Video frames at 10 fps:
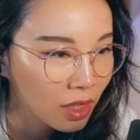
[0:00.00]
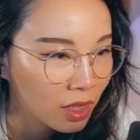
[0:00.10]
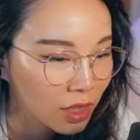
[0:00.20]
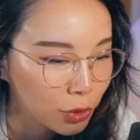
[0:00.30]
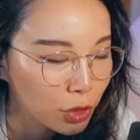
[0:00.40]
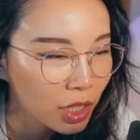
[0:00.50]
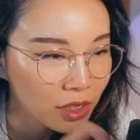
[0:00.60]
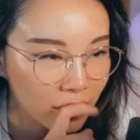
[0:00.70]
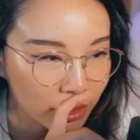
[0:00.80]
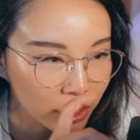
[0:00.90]
Uh, should we try
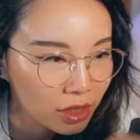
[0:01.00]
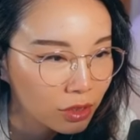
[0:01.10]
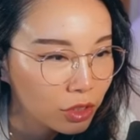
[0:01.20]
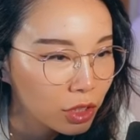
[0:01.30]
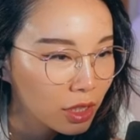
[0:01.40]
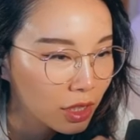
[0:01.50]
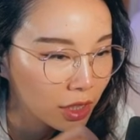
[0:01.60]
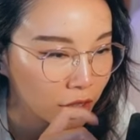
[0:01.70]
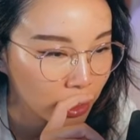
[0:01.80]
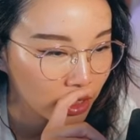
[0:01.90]
the dungeon? or try the
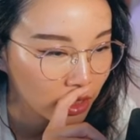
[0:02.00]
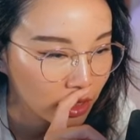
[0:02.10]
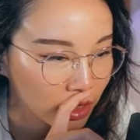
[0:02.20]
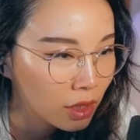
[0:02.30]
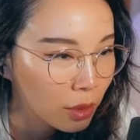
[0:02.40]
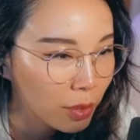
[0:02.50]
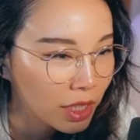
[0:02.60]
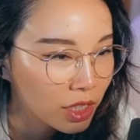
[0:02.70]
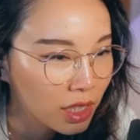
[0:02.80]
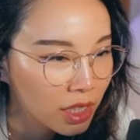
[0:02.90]
dungeon. A uh,
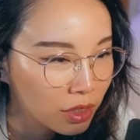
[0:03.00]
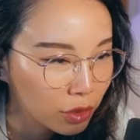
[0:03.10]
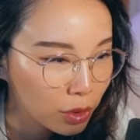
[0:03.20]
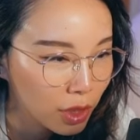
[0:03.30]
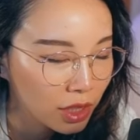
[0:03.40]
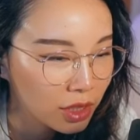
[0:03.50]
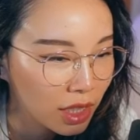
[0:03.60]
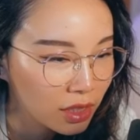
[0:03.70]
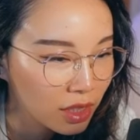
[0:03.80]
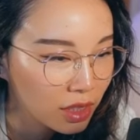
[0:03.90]
matching leader is required to
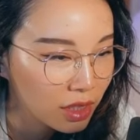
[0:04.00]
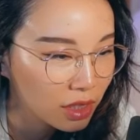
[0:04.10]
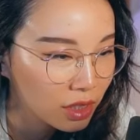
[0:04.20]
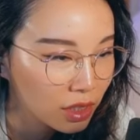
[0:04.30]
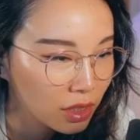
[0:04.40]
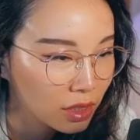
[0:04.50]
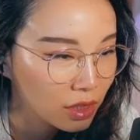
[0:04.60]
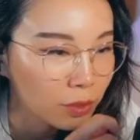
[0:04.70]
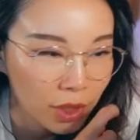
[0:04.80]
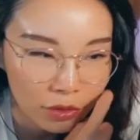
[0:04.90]
enter this dungeon.
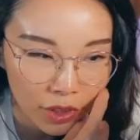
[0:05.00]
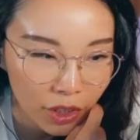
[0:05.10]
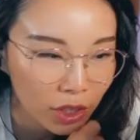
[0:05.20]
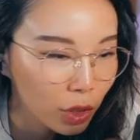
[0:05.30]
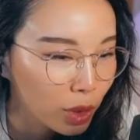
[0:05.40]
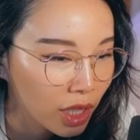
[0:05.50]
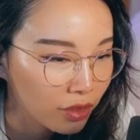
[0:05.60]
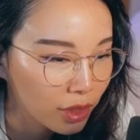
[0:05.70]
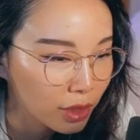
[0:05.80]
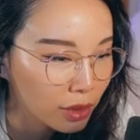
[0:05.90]
But they're very low
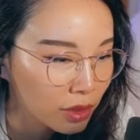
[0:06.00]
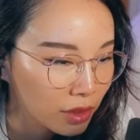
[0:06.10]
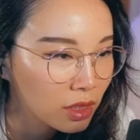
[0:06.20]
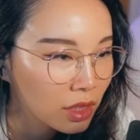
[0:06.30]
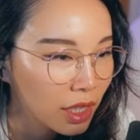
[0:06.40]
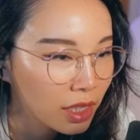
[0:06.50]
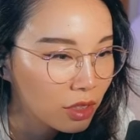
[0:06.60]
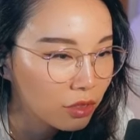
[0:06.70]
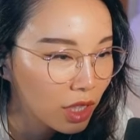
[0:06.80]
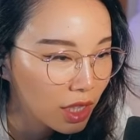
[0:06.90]
level. Select
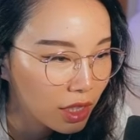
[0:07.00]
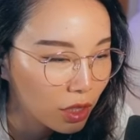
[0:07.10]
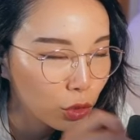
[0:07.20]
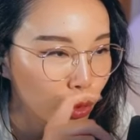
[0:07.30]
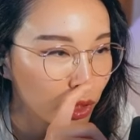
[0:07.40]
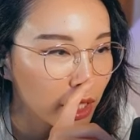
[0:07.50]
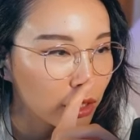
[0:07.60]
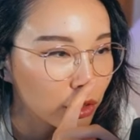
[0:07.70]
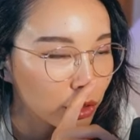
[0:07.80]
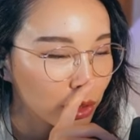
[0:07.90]
the relic. Oh, you
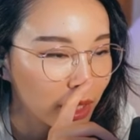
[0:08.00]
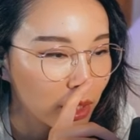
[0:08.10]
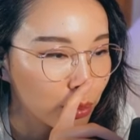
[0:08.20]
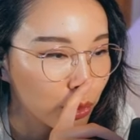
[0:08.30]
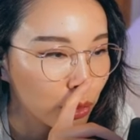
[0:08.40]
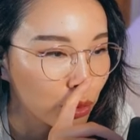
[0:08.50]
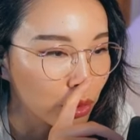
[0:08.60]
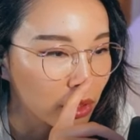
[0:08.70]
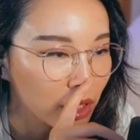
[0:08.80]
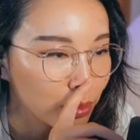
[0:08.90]
get to choose like a
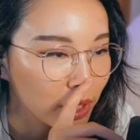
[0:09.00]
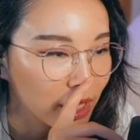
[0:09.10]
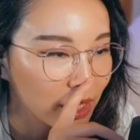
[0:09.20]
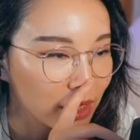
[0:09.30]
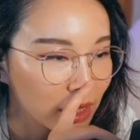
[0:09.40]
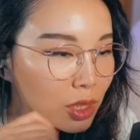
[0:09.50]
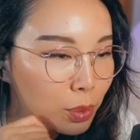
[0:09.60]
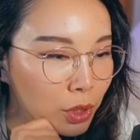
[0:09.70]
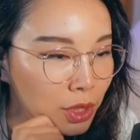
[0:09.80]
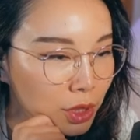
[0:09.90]
boon. That's pretty nice.
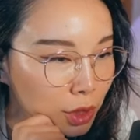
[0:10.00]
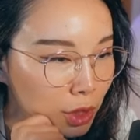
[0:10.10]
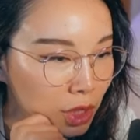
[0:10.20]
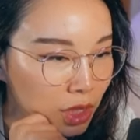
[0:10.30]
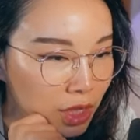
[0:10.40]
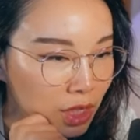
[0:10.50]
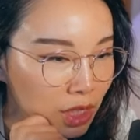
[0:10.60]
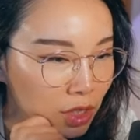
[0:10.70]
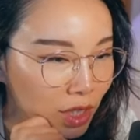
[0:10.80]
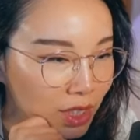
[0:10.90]
Deploying your
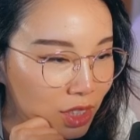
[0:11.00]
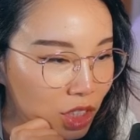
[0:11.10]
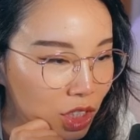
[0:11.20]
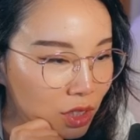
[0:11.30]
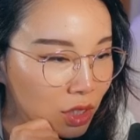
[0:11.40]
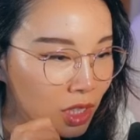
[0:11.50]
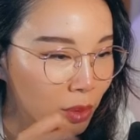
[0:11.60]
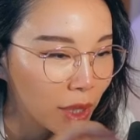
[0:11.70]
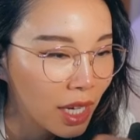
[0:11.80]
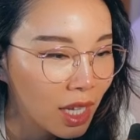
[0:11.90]
leader grants a shield to
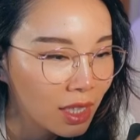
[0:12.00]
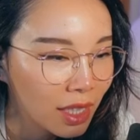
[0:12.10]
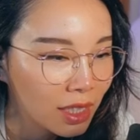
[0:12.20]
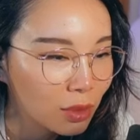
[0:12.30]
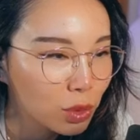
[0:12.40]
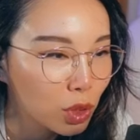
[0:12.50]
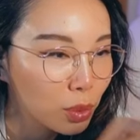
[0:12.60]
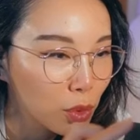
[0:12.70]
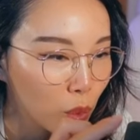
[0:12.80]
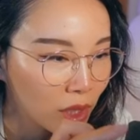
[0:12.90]
nearby allies,
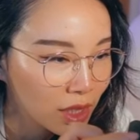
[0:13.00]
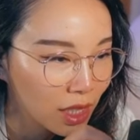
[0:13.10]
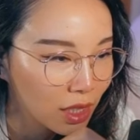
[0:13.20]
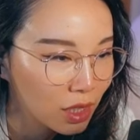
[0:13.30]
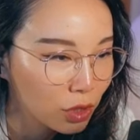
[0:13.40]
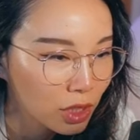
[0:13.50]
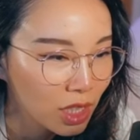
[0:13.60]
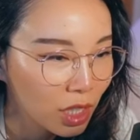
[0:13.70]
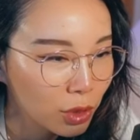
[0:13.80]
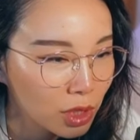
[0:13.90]
absorbing one attack. Your
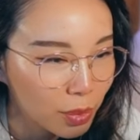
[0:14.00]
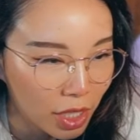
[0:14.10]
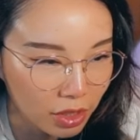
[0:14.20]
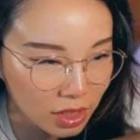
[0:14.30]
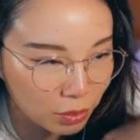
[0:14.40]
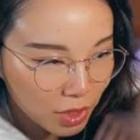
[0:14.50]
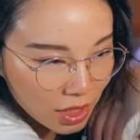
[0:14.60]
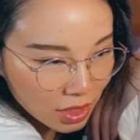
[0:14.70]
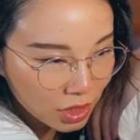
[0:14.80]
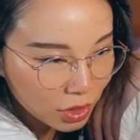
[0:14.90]
towers, barracks, and
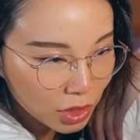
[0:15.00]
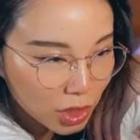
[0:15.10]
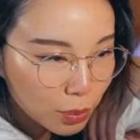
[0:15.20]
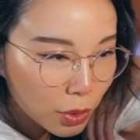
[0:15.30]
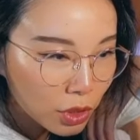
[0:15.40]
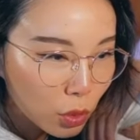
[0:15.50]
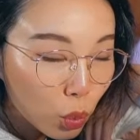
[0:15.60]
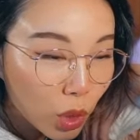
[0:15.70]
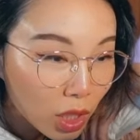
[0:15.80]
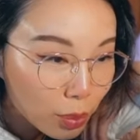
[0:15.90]
meeting stones spawn a
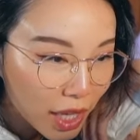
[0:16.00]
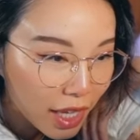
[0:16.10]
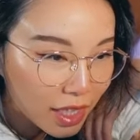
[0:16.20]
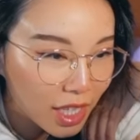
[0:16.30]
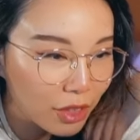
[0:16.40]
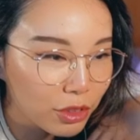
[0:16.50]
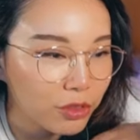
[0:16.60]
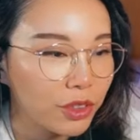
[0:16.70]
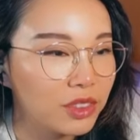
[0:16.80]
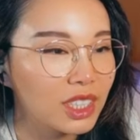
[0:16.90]
whelp egg every
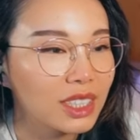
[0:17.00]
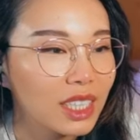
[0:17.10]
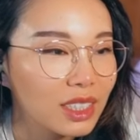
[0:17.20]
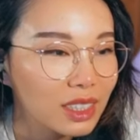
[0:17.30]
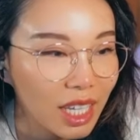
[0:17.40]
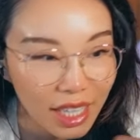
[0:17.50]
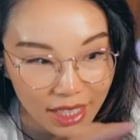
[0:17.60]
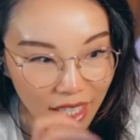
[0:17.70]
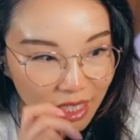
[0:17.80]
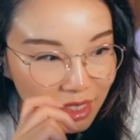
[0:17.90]
15 seconds. I
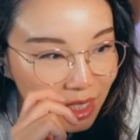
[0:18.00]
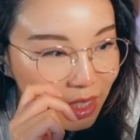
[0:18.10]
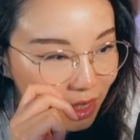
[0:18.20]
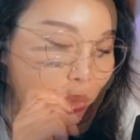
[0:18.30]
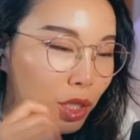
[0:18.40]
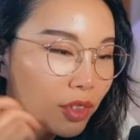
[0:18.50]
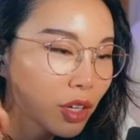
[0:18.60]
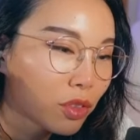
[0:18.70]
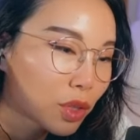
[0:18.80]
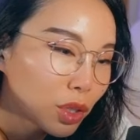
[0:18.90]
like that. Whenever you
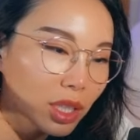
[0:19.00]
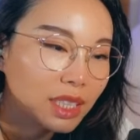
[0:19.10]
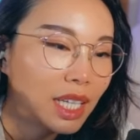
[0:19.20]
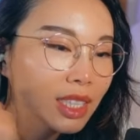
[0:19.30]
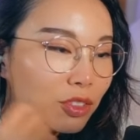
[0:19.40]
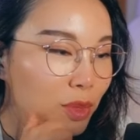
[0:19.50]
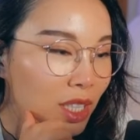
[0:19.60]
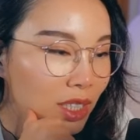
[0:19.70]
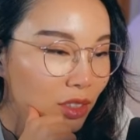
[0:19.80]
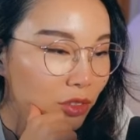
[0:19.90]
have three or less active
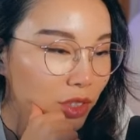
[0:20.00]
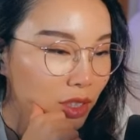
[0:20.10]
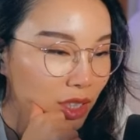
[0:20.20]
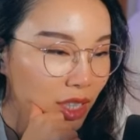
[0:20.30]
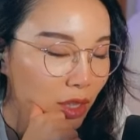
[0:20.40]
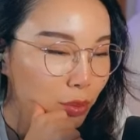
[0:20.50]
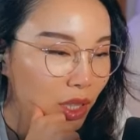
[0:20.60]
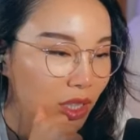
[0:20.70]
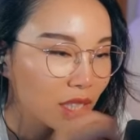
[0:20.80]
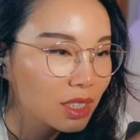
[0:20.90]
minis on the field, they gain
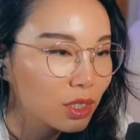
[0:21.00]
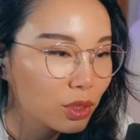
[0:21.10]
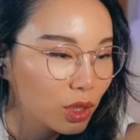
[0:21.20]
bloodlust.